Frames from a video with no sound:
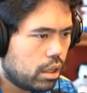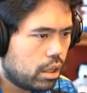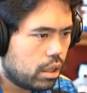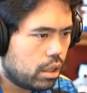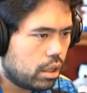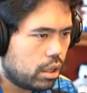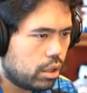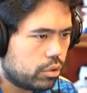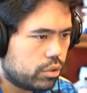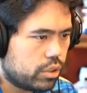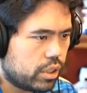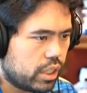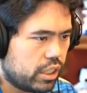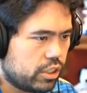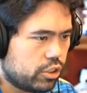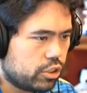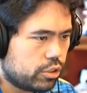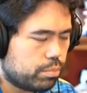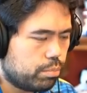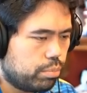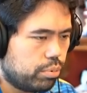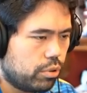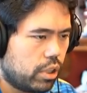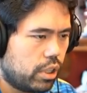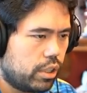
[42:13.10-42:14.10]
Oh, did I
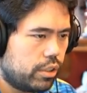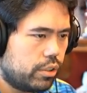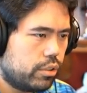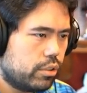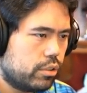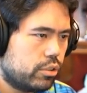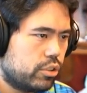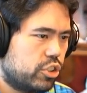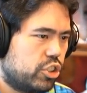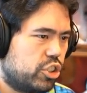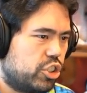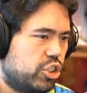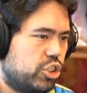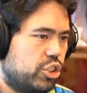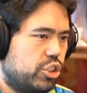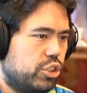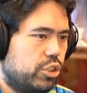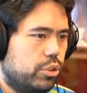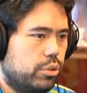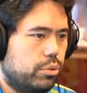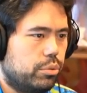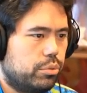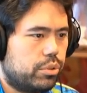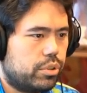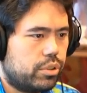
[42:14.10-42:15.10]
just blunder?
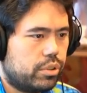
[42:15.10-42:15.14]
Shoot.